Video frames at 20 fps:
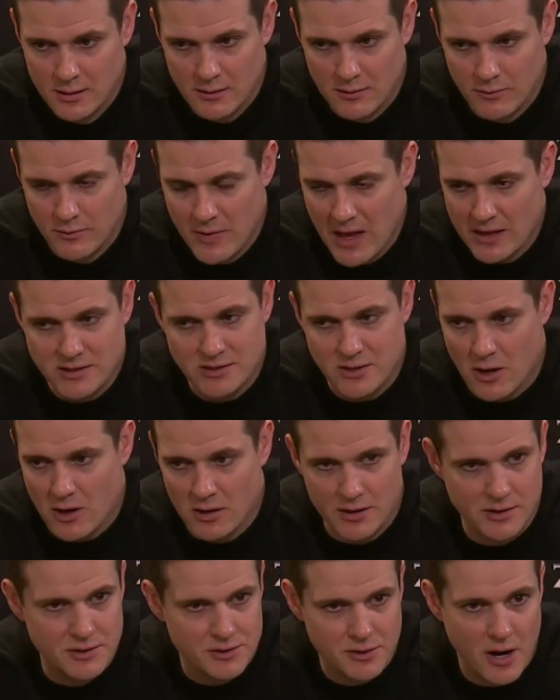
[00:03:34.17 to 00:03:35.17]
And that
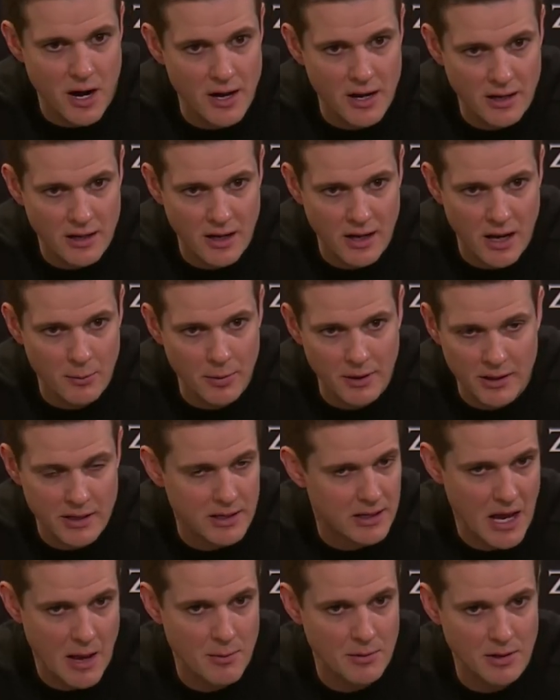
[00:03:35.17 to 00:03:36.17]
started in training camp. Like, he
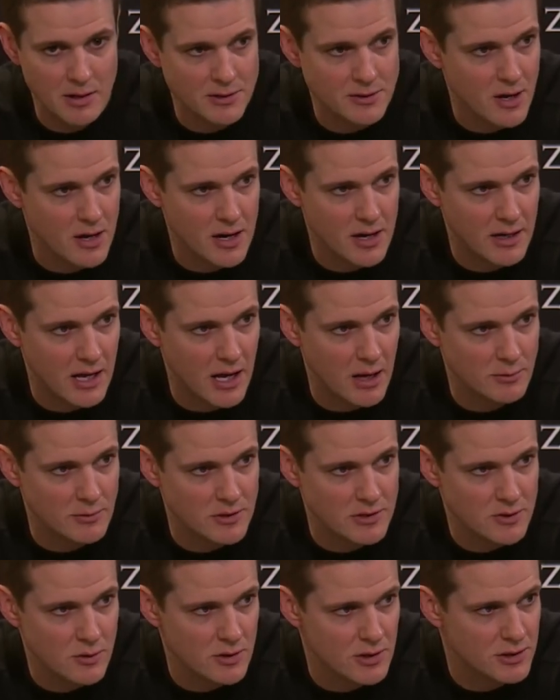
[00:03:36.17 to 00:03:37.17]
came into training camp
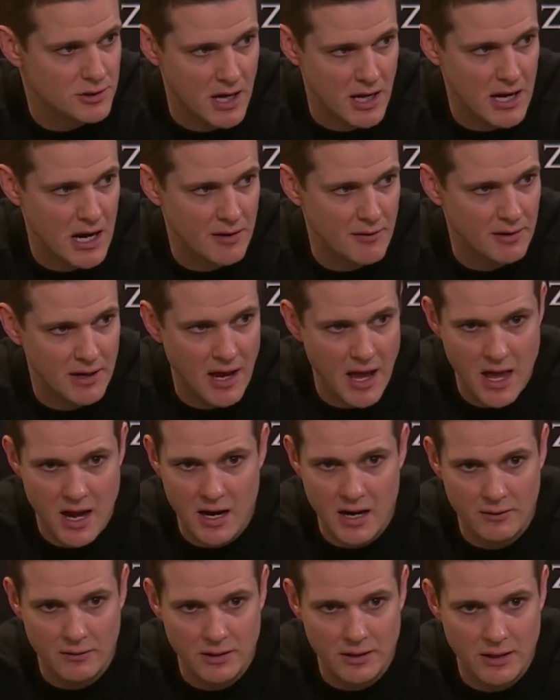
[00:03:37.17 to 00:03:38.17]
just sort of shot out of a
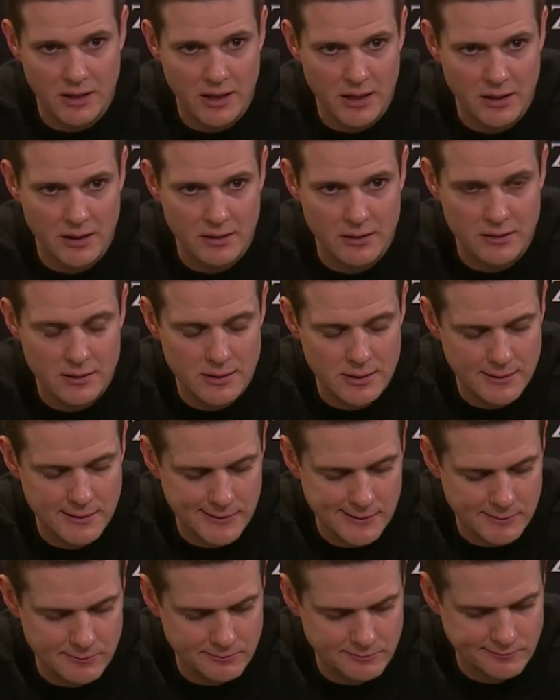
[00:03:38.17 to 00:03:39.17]
cannon every day,
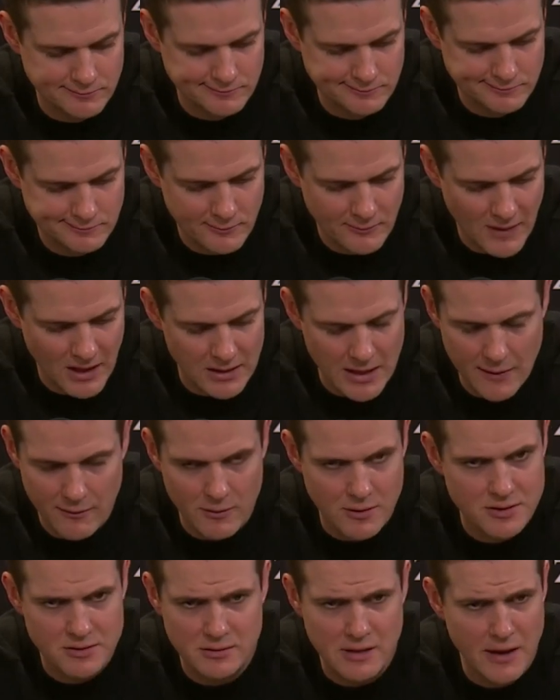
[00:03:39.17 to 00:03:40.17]
and
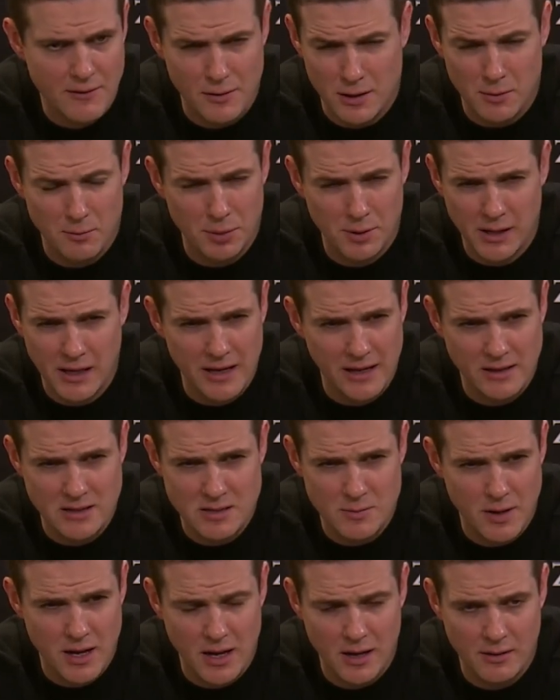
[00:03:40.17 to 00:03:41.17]
never complains
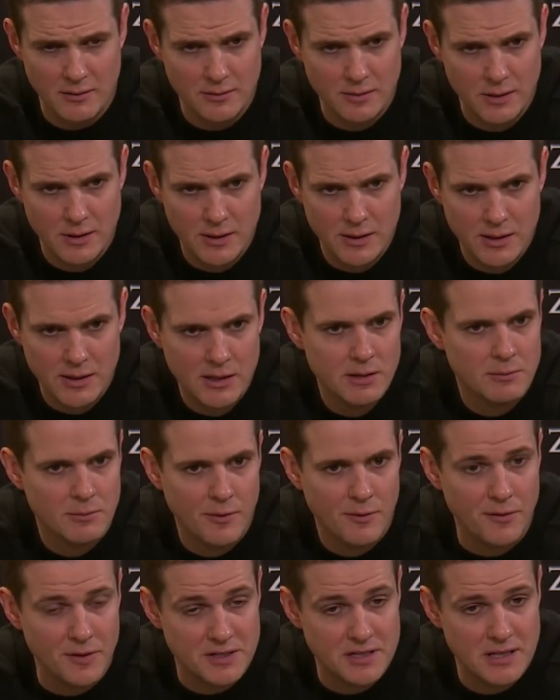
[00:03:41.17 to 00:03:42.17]
about
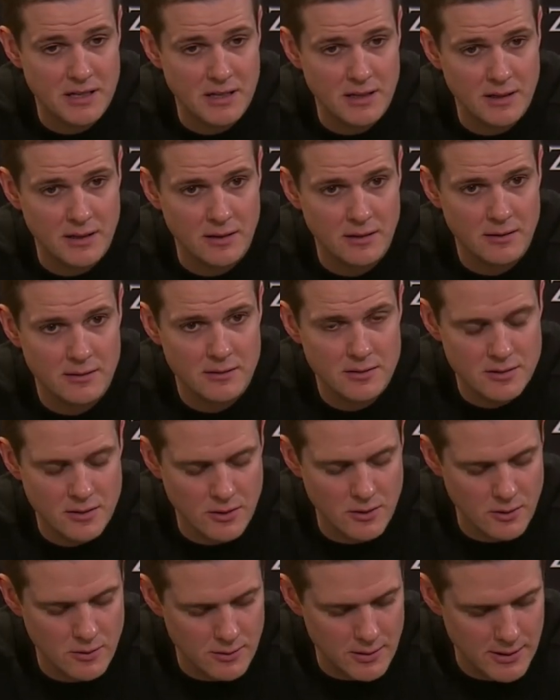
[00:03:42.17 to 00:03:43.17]
fatigue.
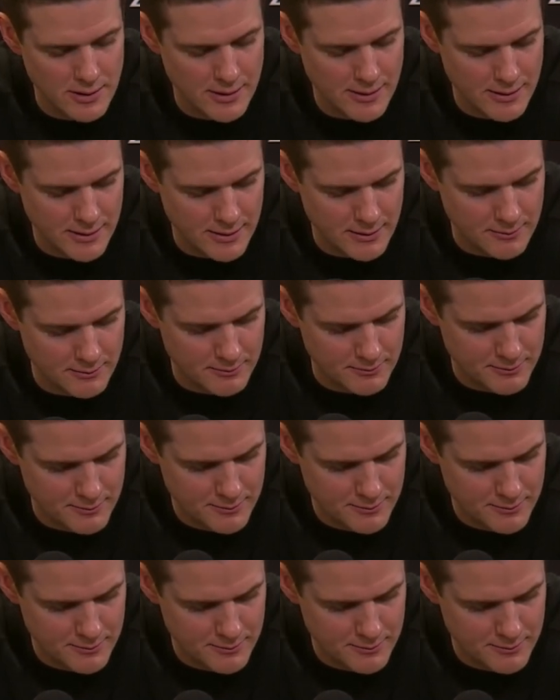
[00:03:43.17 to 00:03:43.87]
So